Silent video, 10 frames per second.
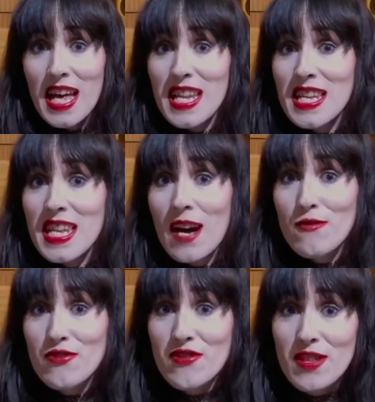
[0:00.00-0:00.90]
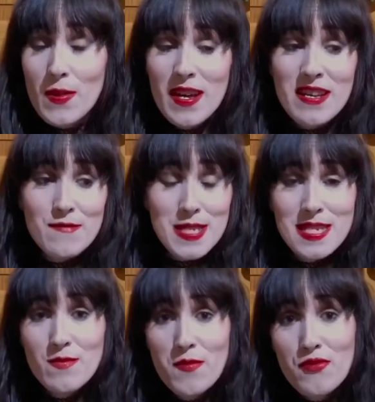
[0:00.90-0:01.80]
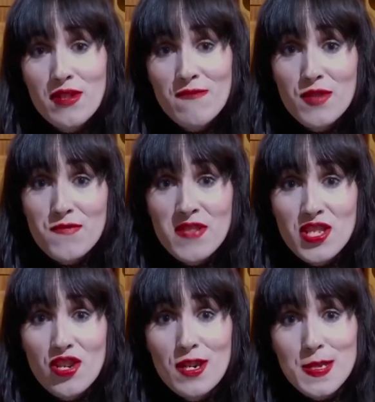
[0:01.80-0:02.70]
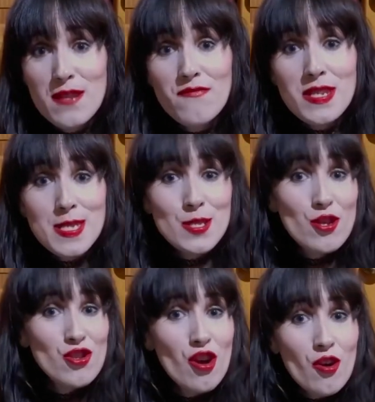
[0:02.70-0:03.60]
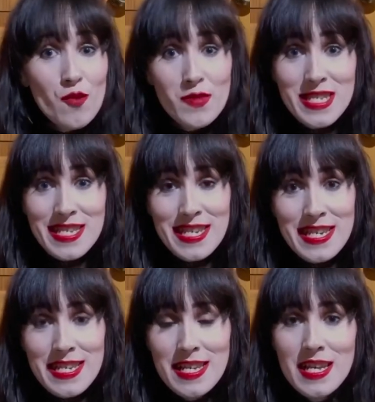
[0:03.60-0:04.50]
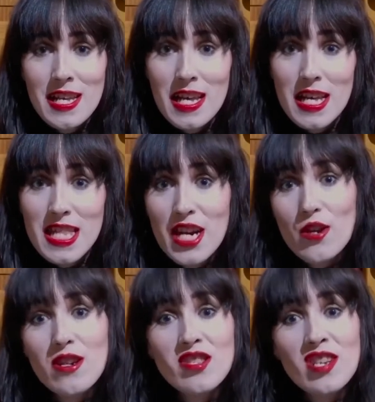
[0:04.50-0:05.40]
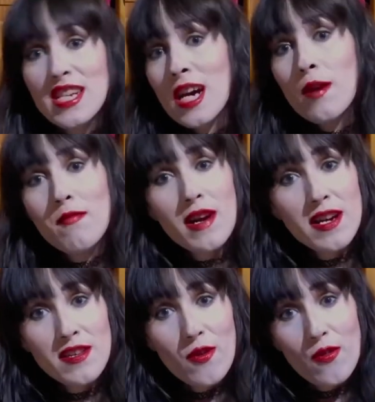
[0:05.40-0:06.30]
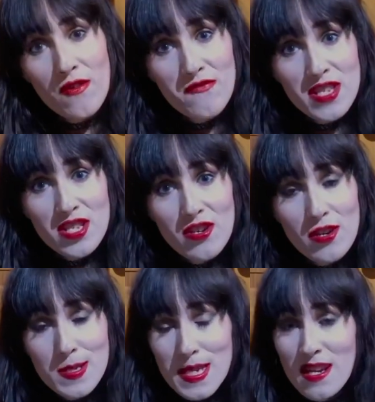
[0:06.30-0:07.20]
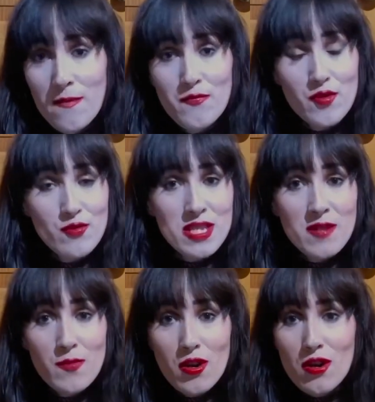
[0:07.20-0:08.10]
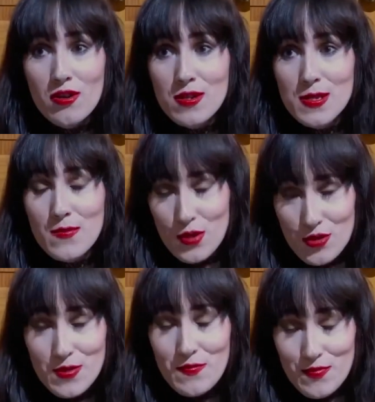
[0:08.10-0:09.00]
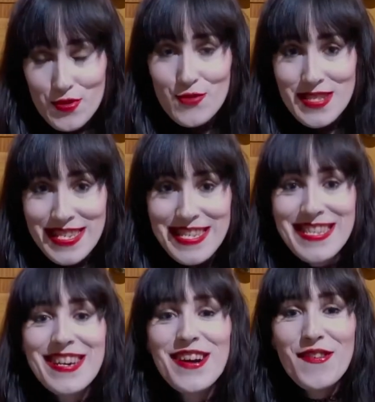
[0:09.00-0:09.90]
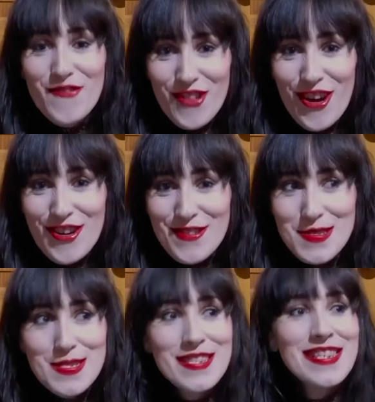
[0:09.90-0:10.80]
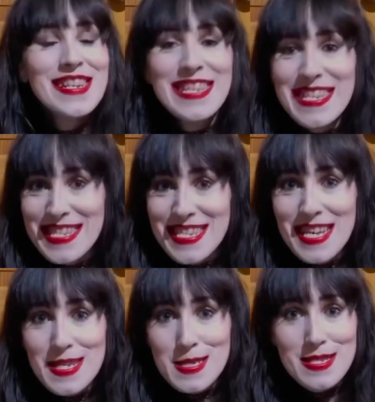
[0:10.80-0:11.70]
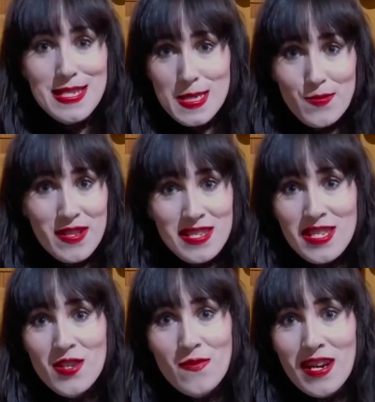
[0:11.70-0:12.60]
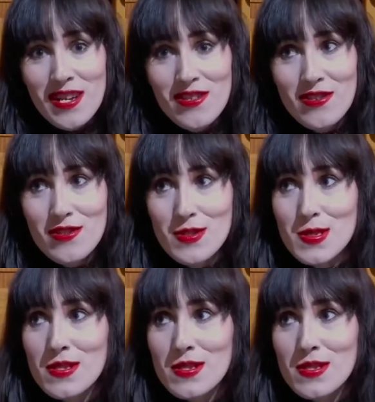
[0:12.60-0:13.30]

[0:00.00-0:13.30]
Now, like I've said in my previous videos, if this is not your cup of tea, then go and check out my other videos. I have beauty blogs, beauty vlogs, EDS and disability awareness.